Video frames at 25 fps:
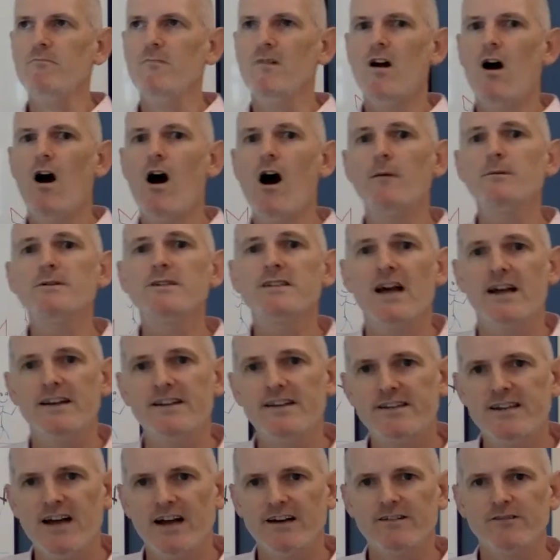homicide
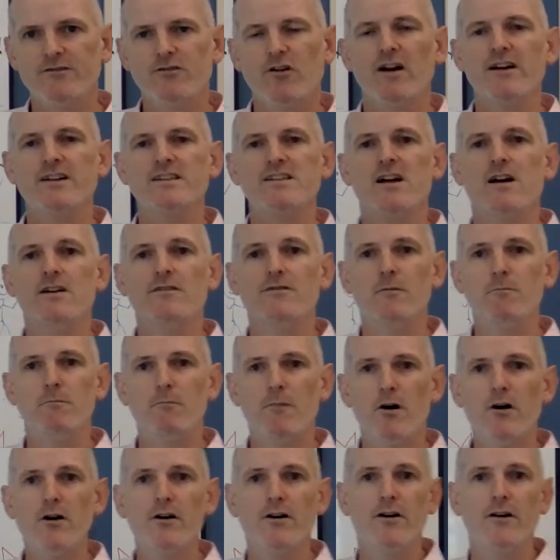detective trying to solve a
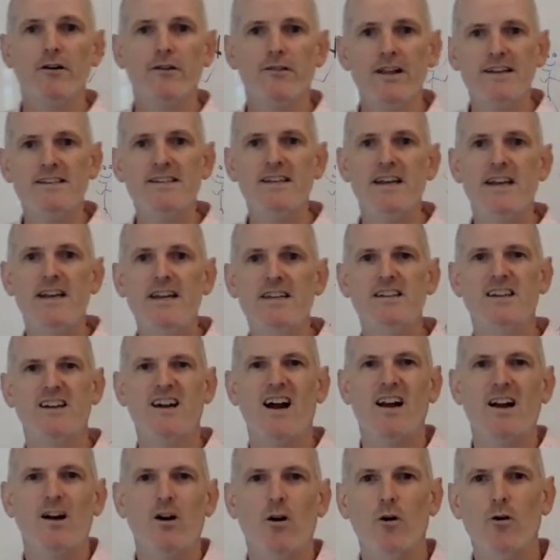murder, let's say he's a
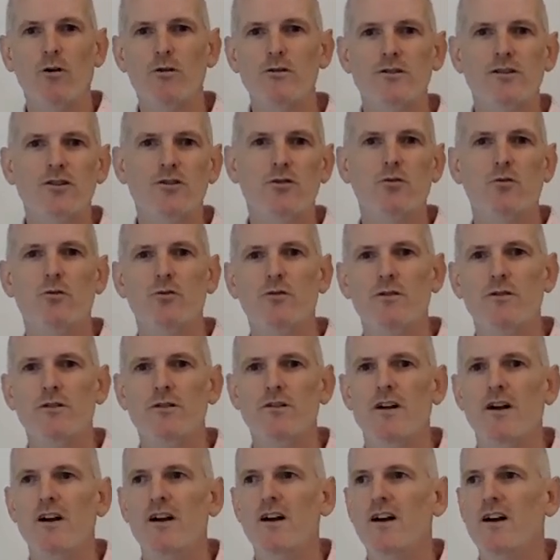kind of old
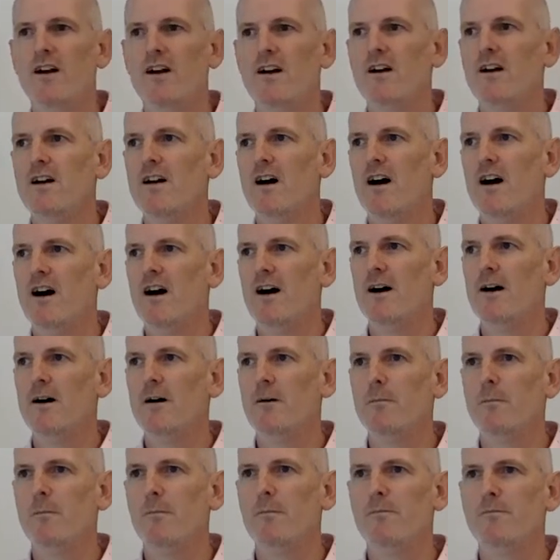school
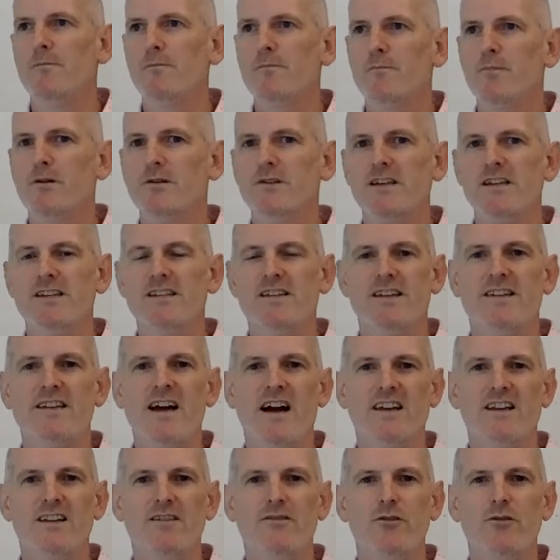police
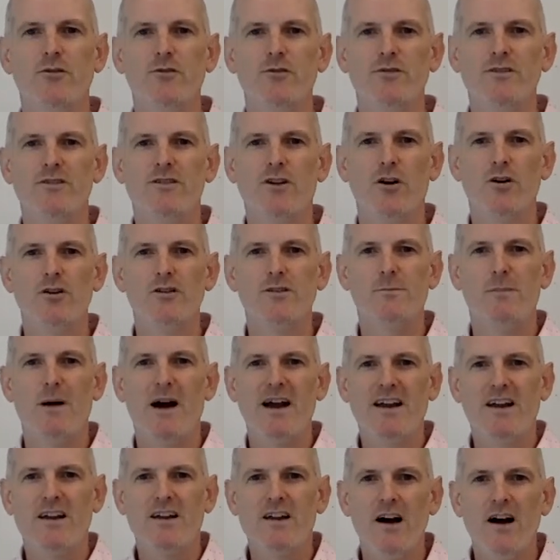detective who goes
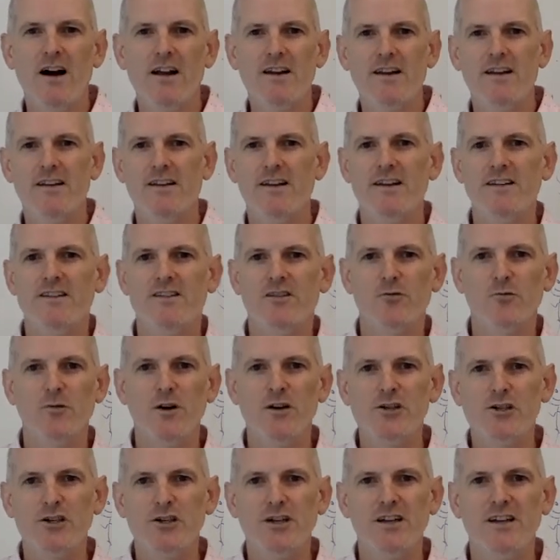by gut and
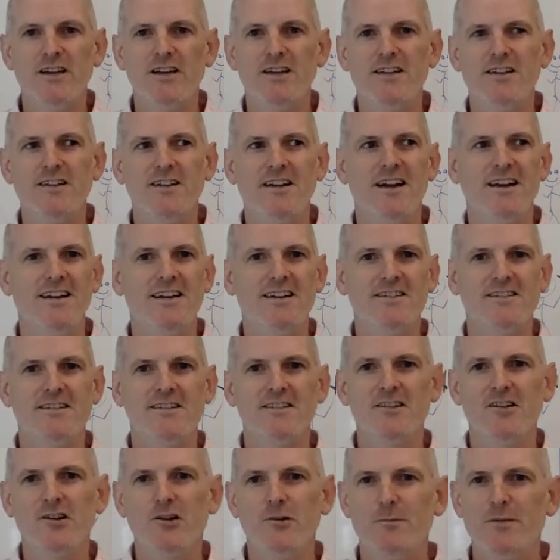intuition, and he's a
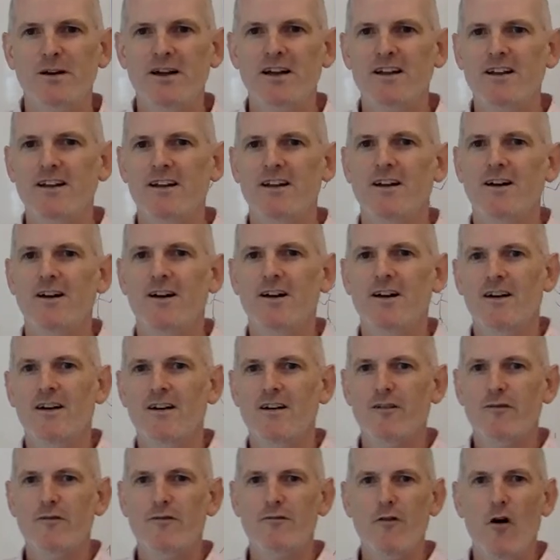little bit
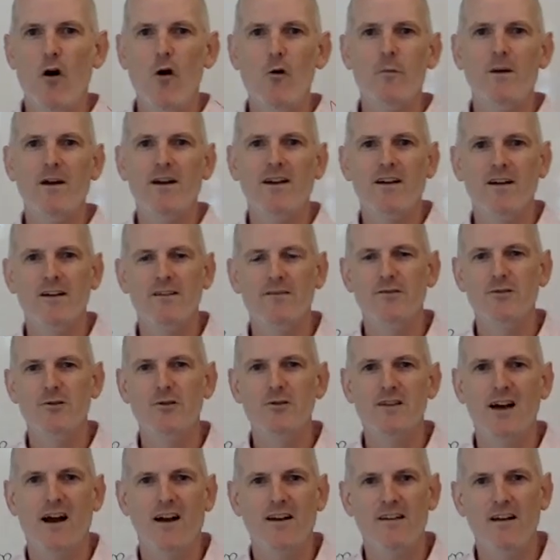phobic of new
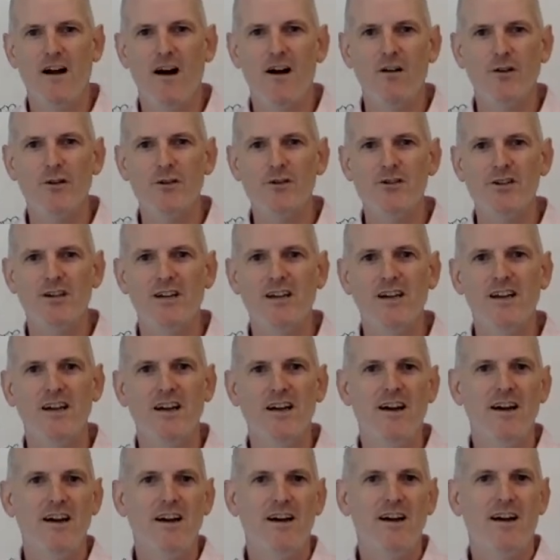technology.
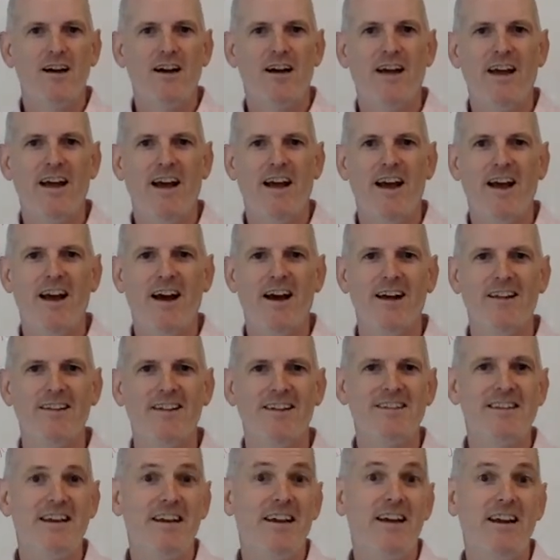And
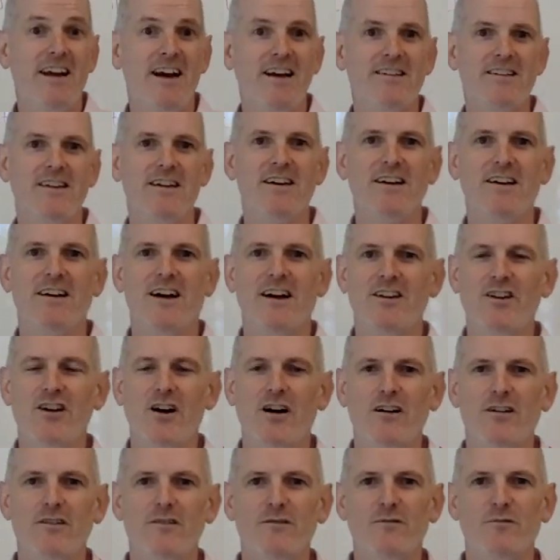let's say he has a
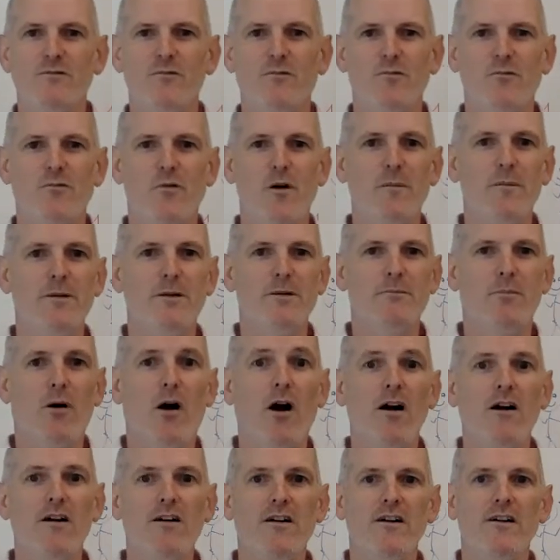young woman
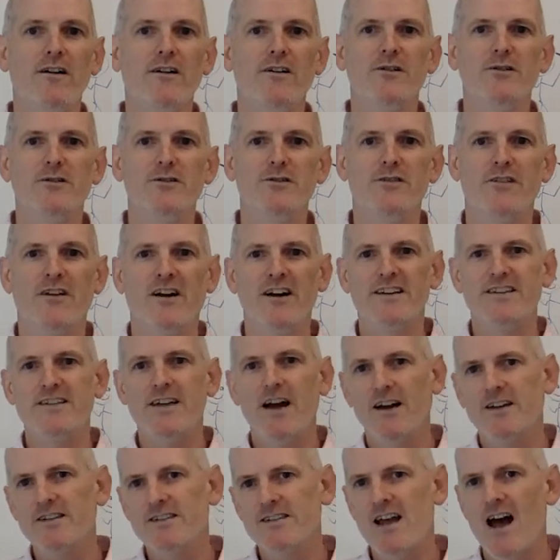partner who's very
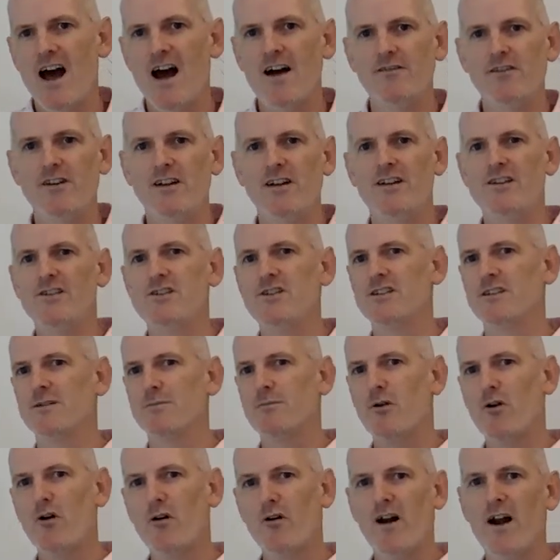tech savvy, she's a
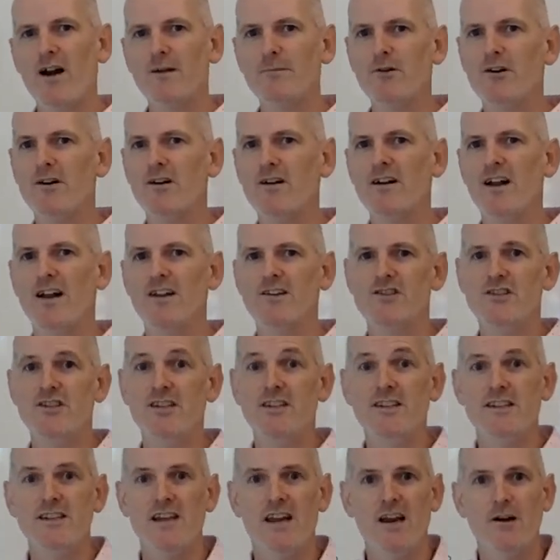programmer, and
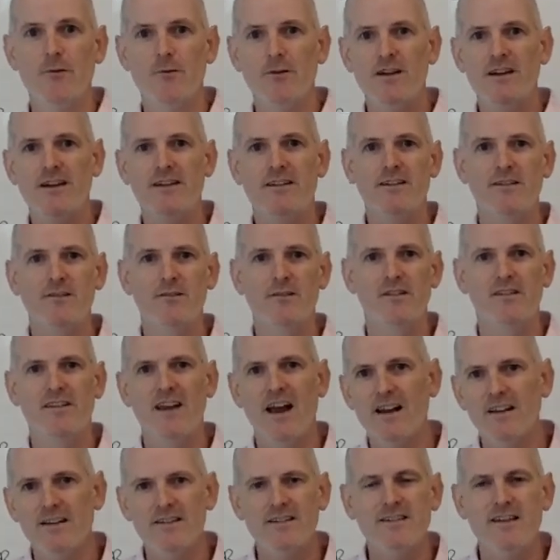she's saying we need to use
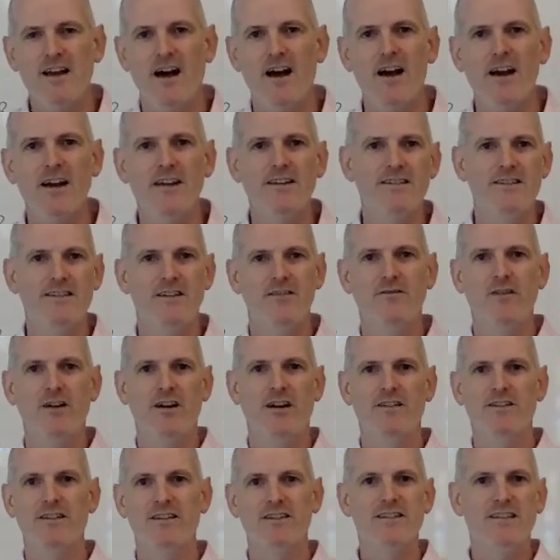data science to
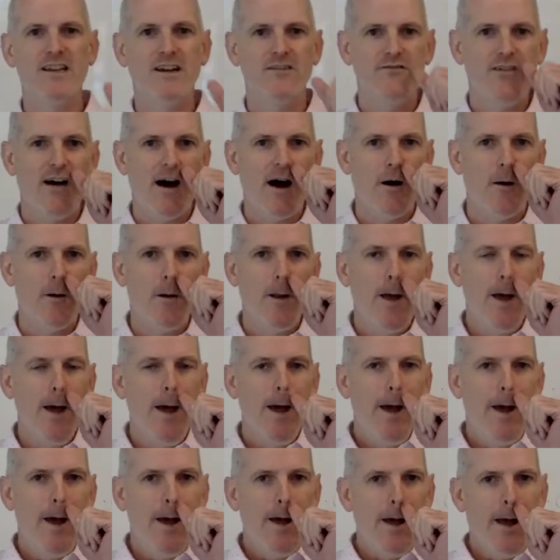figure this stuff out.
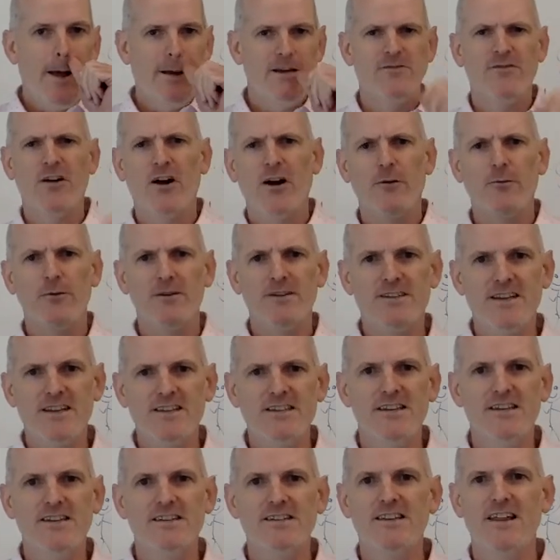And he's very
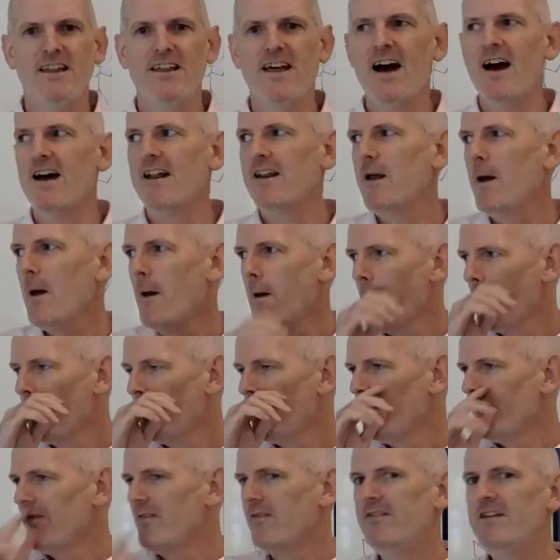resistant to that.
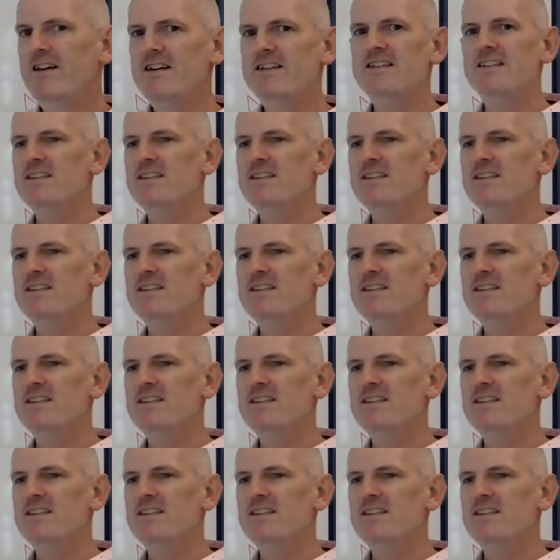This